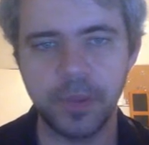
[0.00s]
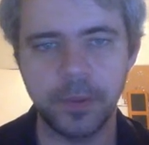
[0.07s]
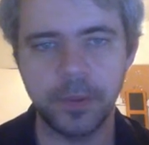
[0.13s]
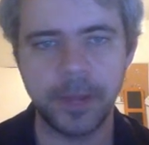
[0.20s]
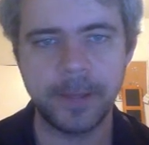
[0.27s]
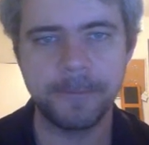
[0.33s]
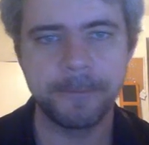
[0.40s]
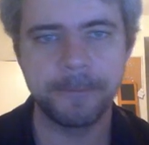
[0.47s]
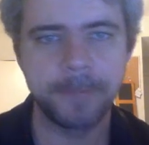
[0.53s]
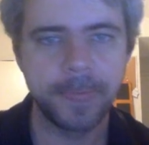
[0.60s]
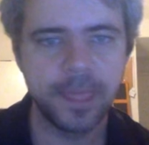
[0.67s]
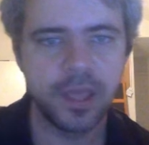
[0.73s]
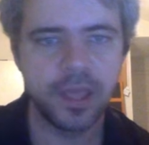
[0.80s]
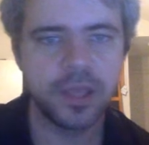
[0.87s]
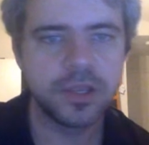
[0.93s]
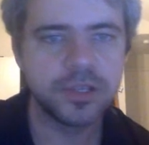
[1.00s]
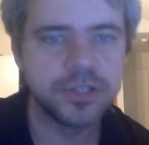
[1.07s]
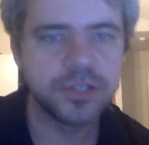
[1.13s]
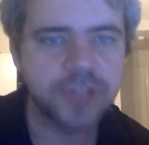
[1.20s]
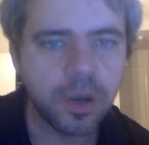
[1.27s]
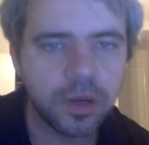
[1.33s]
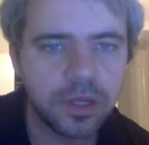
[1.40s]
Okay,
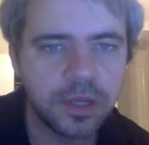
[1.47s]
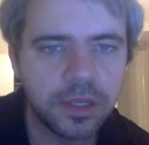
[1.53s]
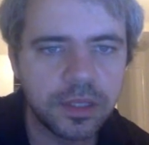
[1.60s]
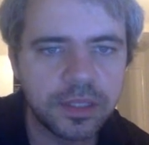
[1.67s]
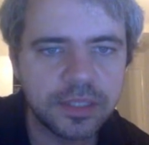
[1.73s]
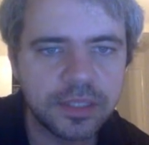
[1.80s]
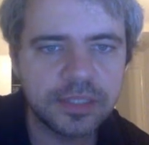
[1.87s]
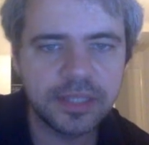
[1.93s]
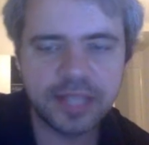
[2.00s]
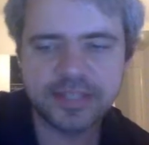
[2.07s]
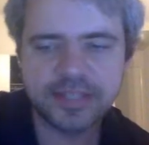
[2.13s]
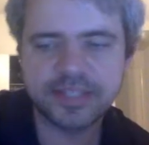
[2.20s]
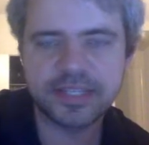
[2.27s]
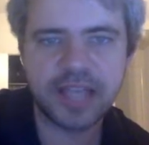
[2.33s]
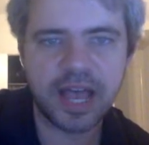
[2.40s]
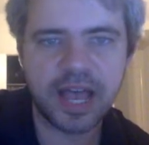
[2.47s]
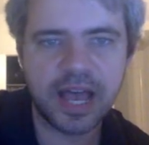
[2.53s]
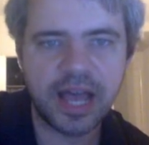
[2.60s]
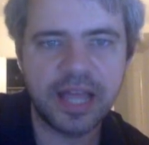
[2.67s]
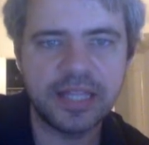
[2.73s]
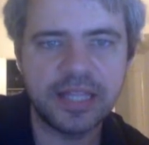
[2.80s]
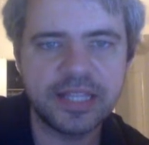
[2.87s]
so let's
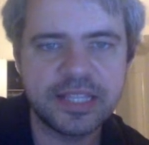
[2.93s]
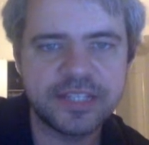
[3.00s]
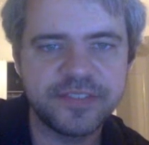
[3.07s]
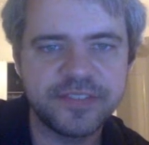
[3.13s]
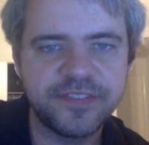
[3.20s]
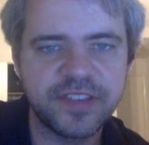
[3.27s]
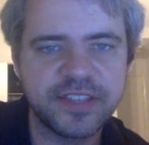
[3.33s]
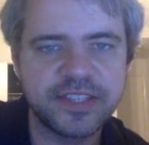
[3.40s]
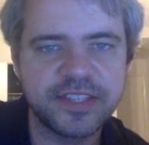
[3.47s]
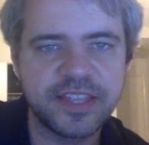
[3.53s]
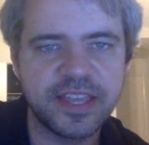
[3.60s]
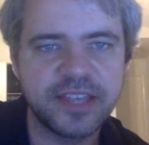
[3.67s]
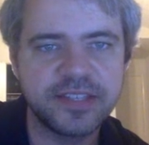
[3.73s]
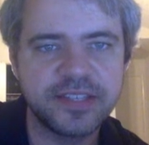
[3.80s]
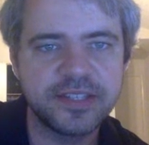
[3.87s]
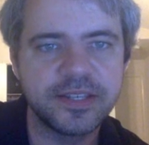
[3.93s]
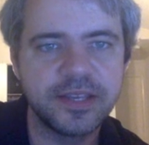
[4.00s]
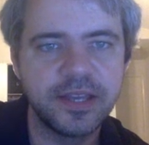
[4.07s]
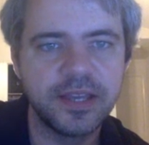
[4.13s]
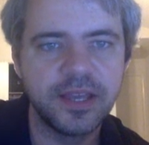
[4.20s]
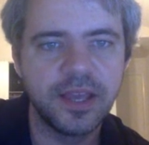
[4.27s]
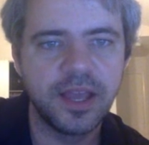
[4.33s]
fix this
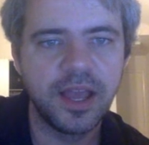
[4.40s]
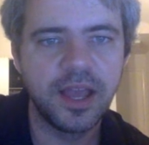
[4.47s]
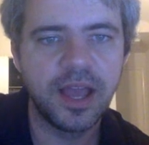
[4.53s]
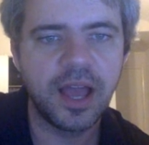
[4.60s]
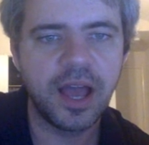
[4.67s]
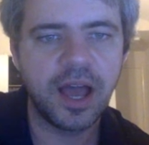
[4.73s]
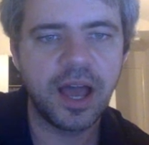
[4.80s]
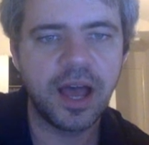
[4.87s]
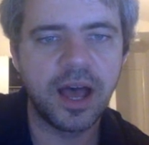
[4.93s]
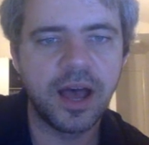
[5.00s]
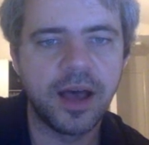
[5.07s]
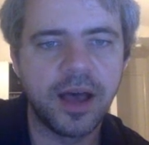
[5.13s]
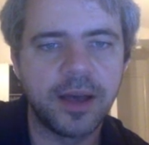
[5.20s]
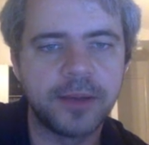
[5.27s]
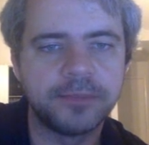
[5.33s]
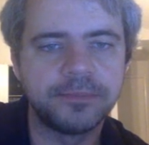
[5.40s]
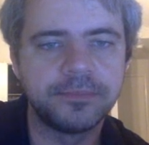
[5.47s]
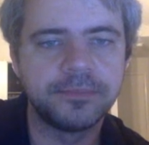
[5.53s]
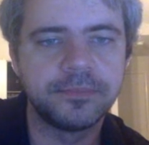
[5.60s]
and